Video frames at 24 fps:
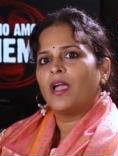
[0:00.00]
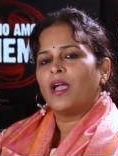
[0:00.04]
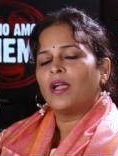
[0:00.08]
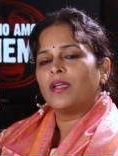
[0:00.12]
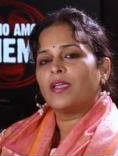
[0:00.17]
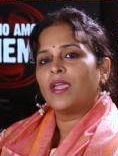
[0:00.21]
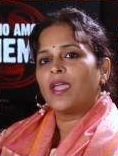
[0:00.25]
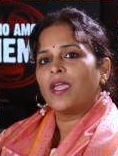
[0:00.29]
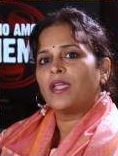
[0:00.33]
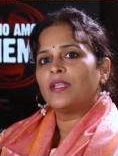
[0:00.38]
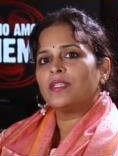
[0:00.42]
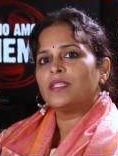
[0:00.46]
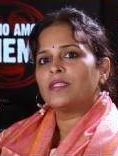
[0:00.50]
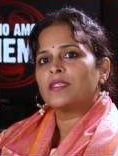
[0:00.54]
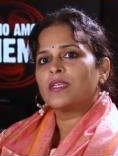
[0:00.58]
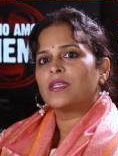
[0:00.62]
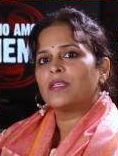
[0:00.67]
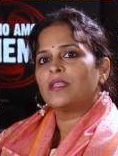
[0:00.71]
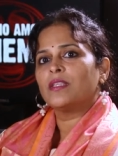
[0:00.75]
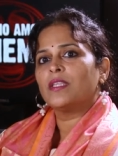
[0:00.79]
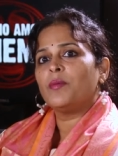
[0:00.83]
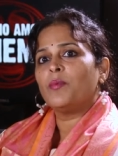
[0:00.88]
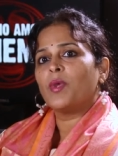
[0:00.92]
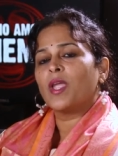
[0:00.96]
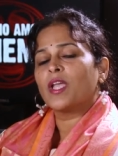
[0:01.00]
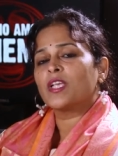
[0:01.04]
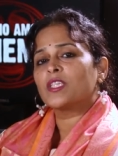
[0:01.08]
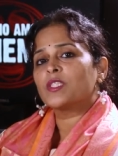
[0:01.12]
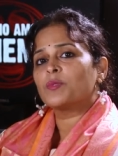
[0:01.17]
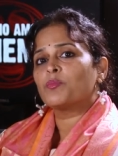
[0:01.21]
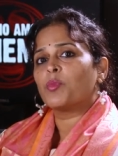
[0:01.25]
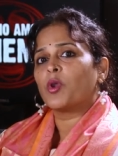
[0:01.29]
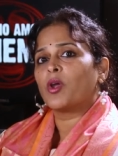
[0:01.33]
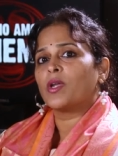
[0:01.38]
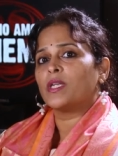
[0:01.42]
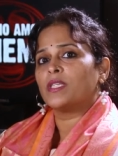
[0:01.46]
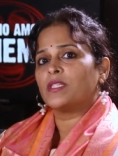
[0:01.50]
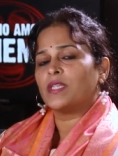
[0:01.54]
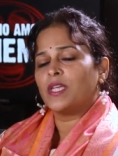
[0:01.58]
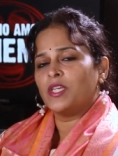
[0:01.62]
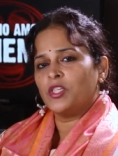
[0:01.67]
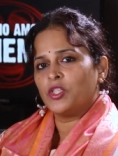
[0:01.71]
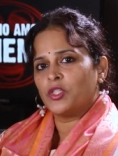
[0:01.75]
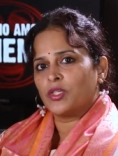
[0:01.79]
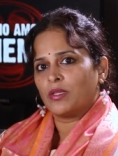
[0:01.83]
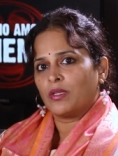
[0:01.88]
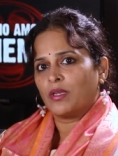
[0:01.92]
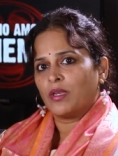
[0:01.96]
against the
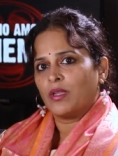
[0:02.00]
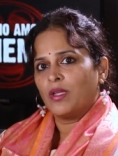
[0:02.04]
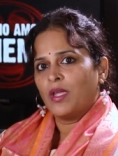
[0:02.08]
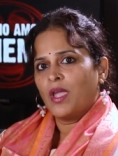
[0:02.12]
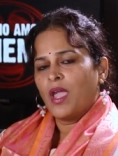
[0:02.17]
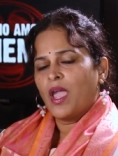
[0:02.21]
exploitation